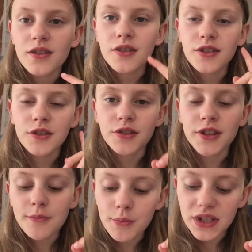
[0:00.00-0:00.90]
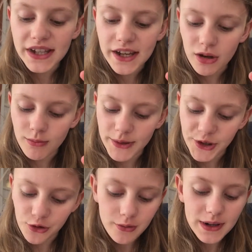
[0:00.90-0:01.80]
So somebody on my
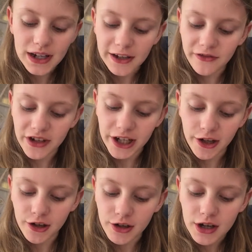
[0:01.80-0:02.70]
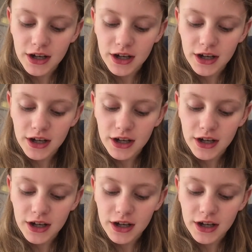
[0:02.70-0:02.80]
Draw My Life video